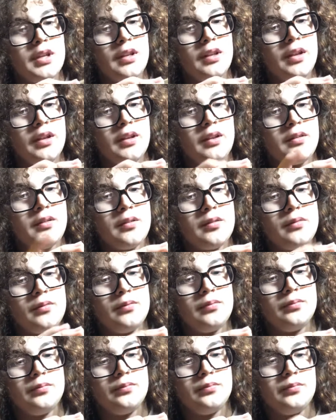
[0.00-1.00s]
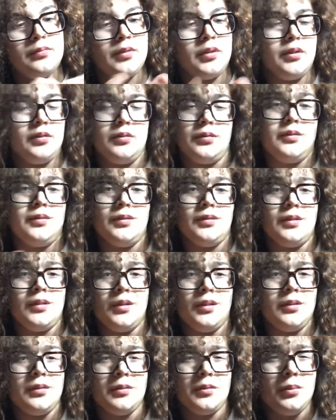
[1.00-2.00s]
like? I
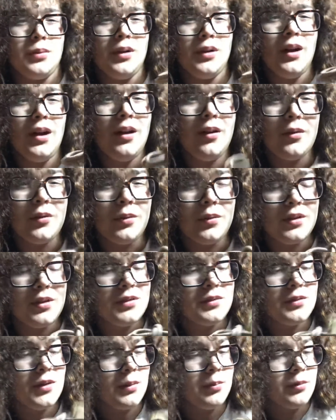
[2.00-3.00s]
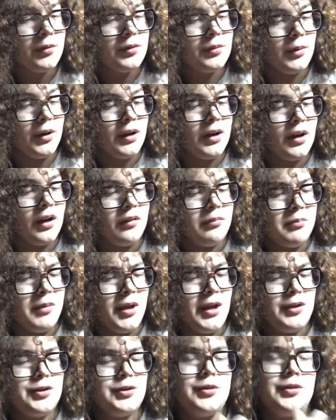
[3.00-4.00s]
don't know what these uppers are made out of.
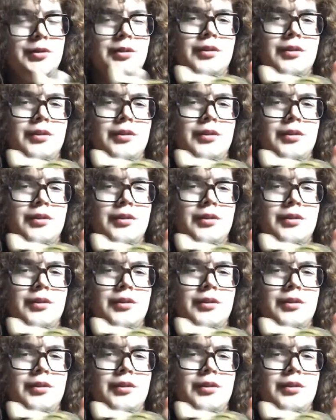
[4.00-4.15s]
Mesh.